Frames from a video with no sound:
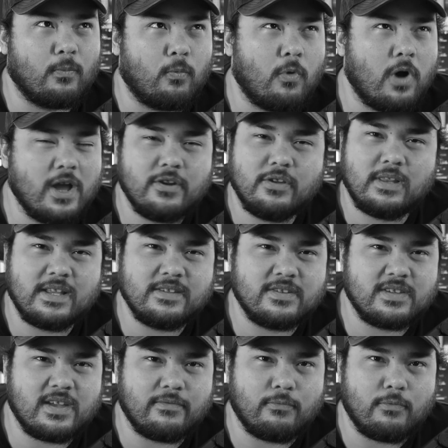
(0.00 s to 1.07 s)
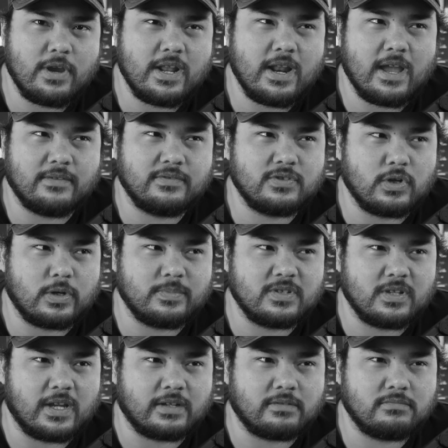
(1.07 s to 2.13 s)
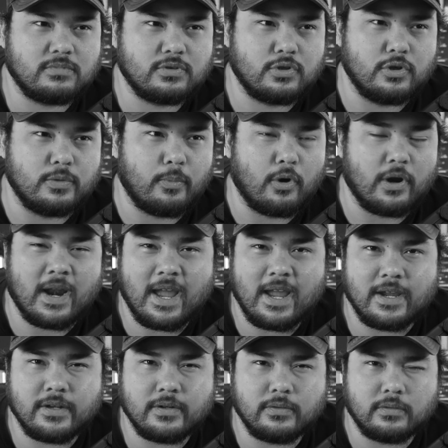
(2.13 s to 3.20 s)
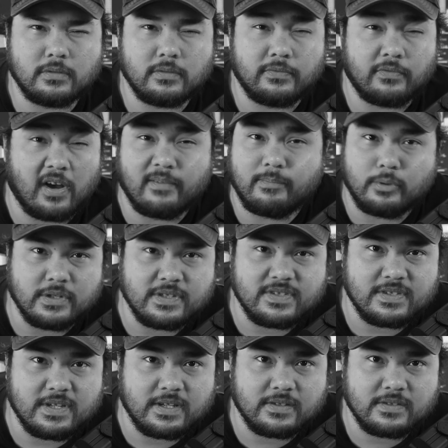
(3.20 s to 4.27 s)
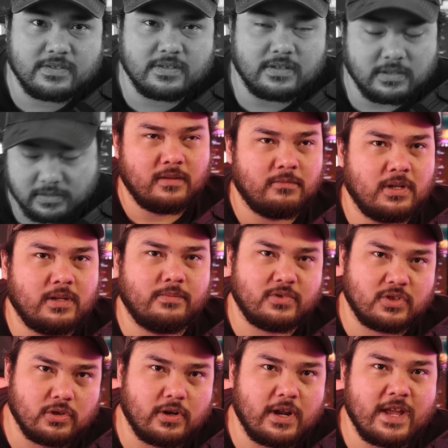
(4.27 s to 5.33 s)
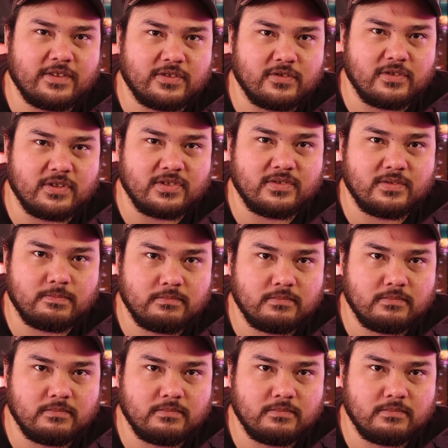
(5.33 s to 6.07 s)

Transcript: why do lenses have weird f-stops like 2.8 or 5.6? Well, short answer is